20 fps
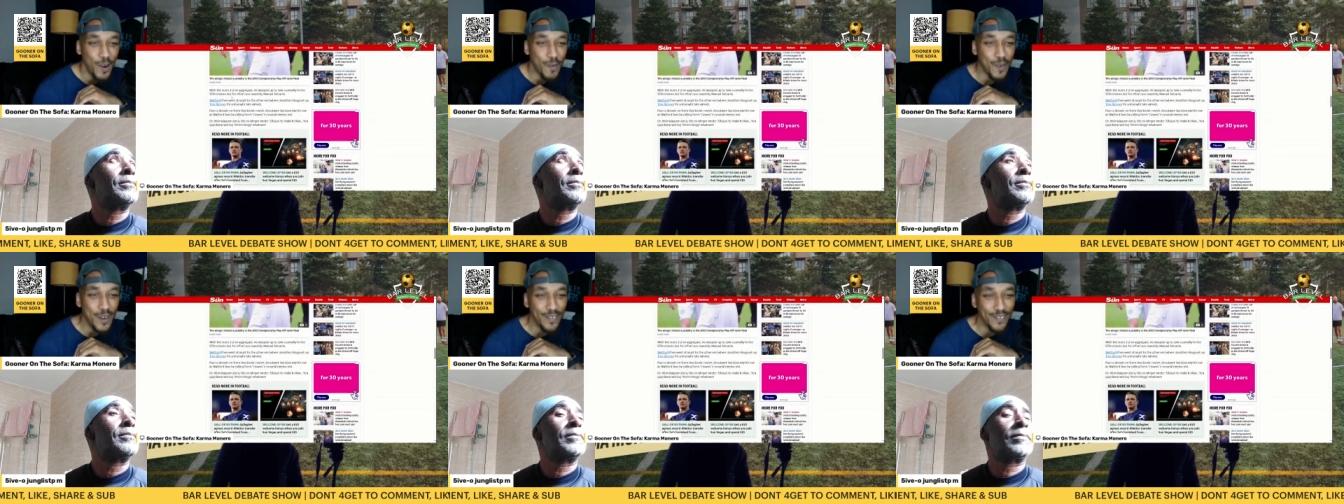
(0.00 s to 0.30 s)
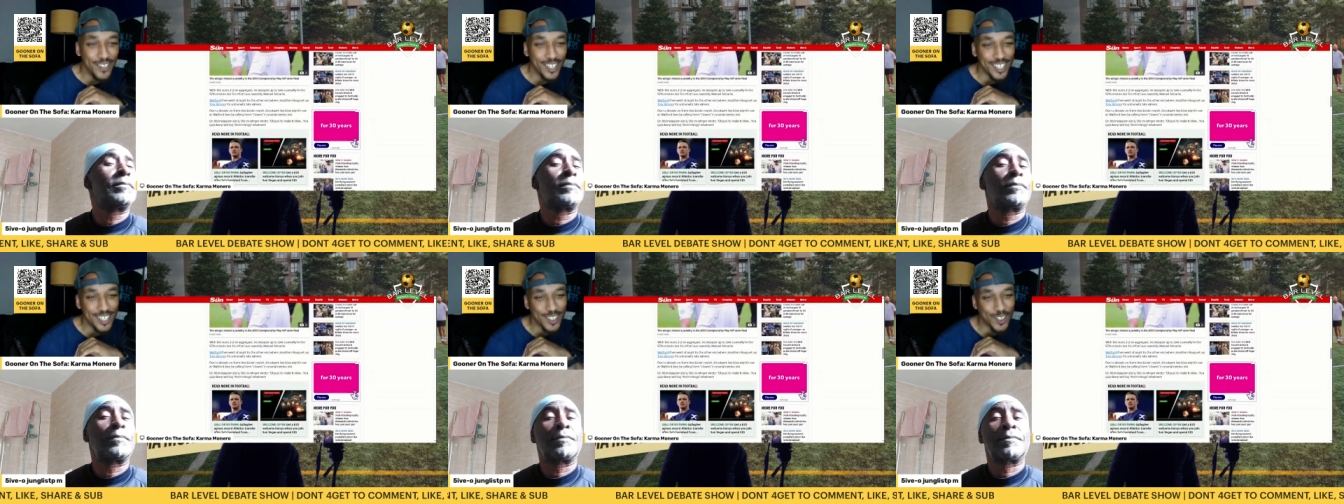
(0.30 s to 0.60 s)

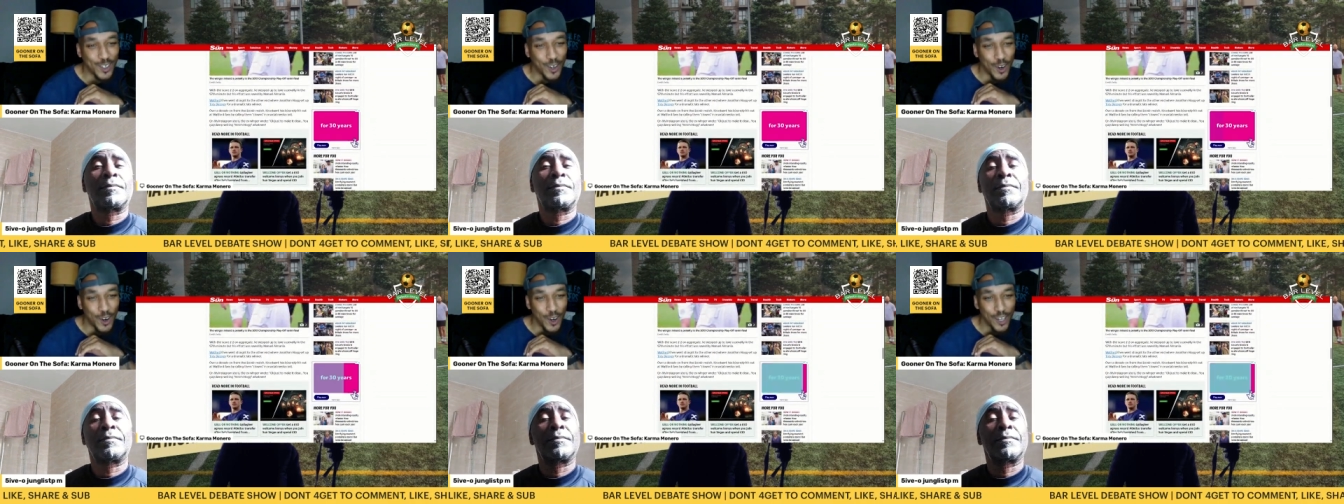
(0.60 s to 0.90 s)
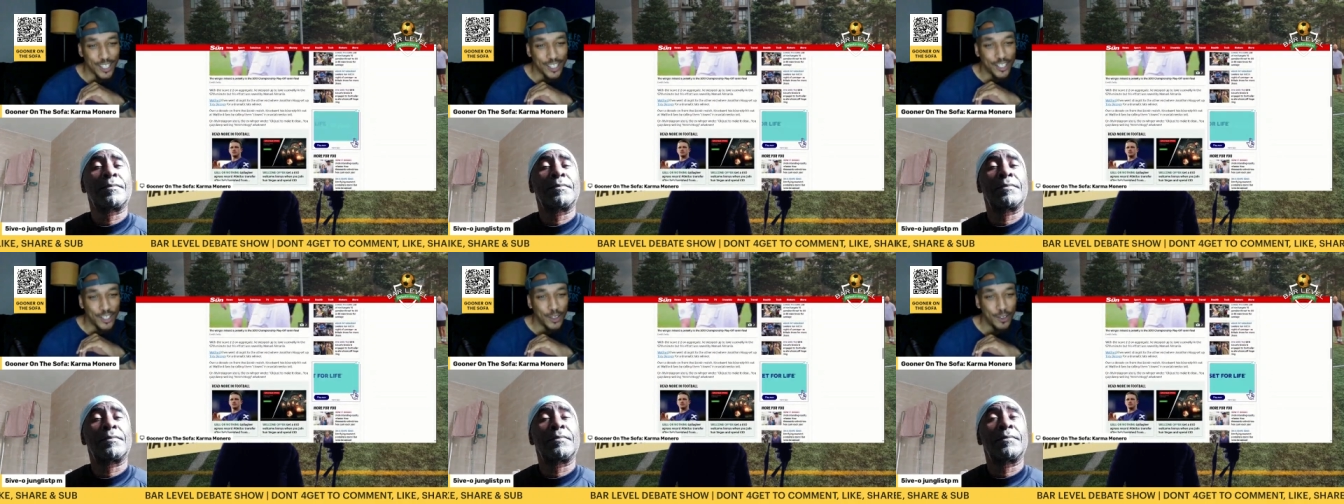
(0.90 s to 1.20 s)
With the
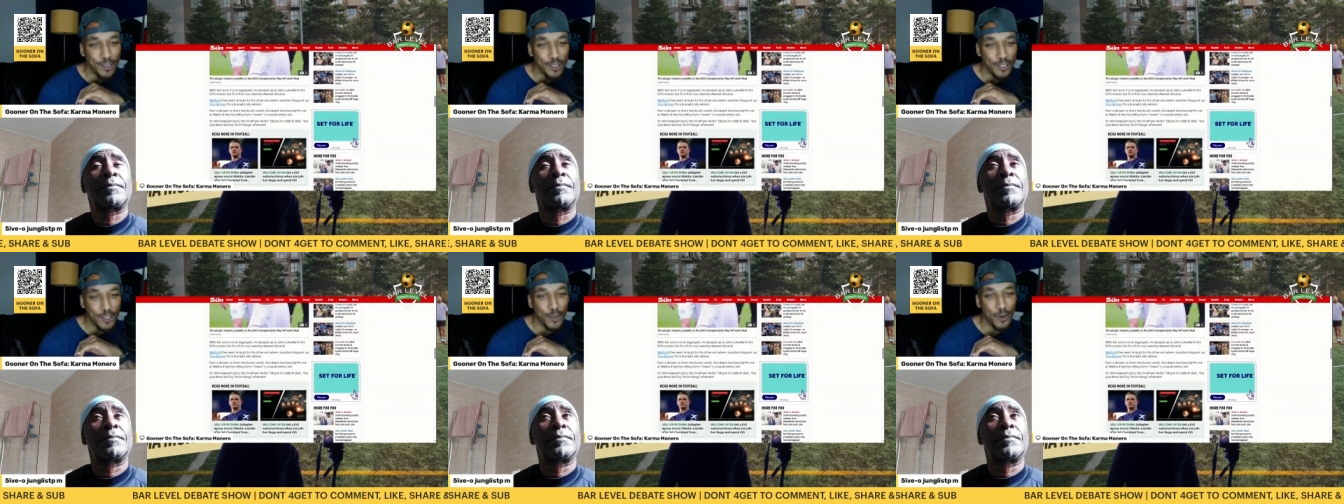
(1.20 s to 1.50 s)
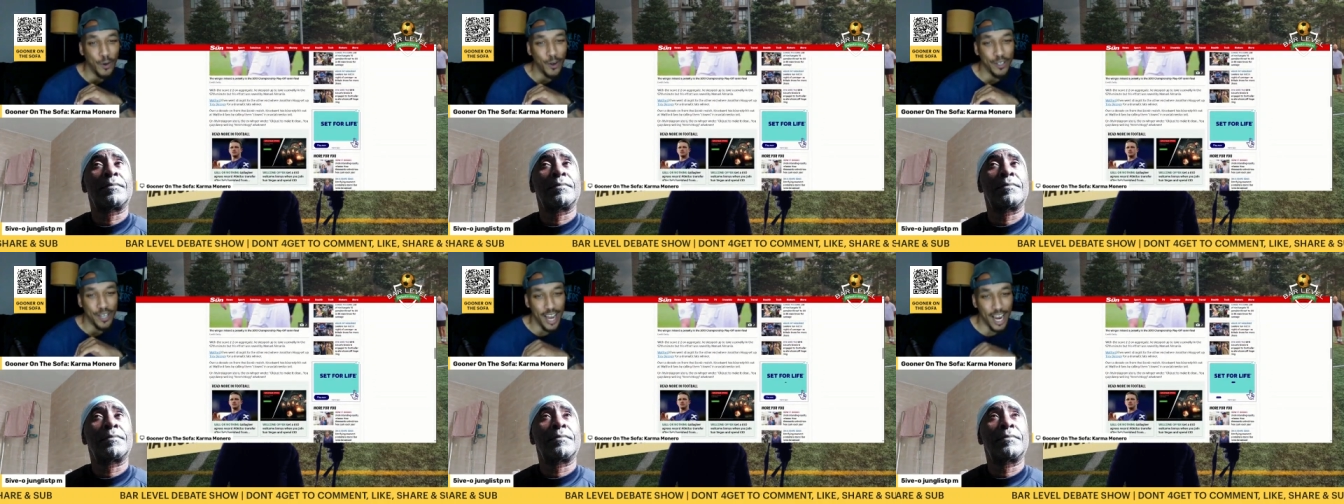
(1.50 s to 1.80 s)
score
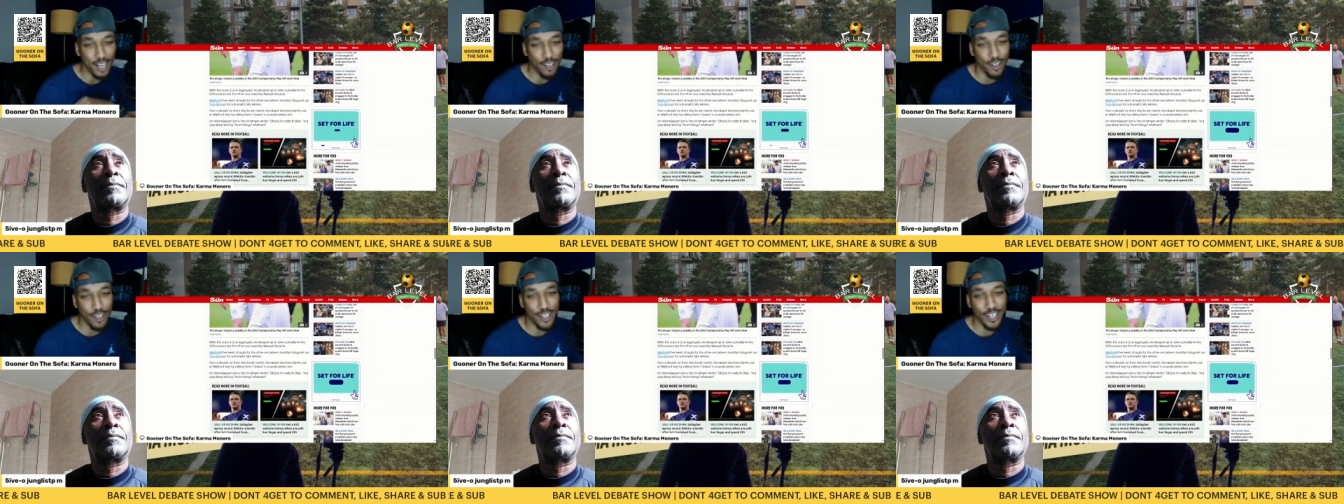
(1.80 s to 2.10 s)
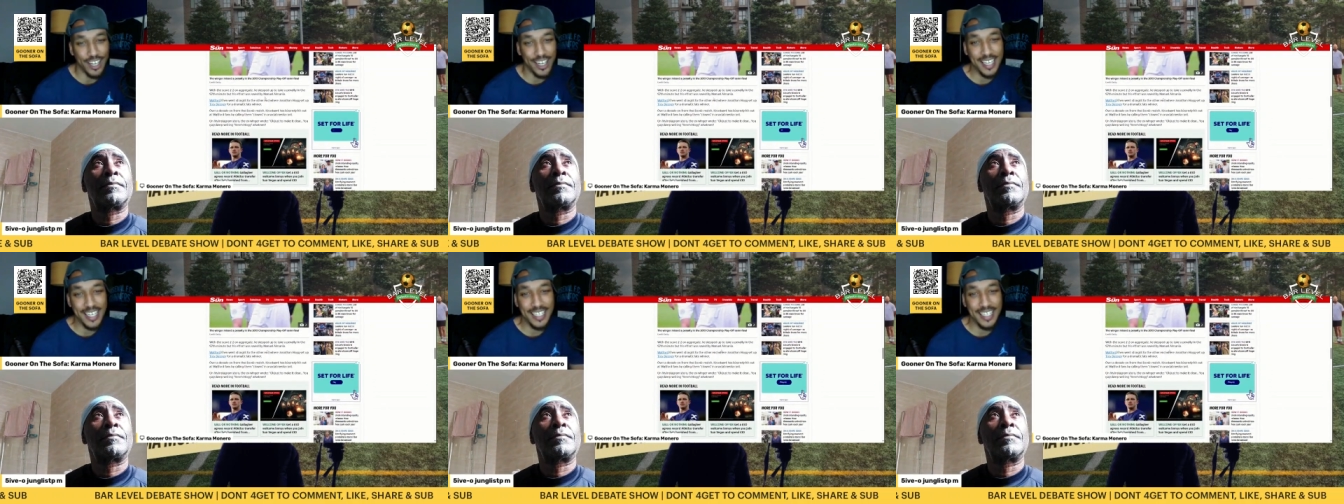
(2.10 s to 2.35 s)
2-2 on aggregate,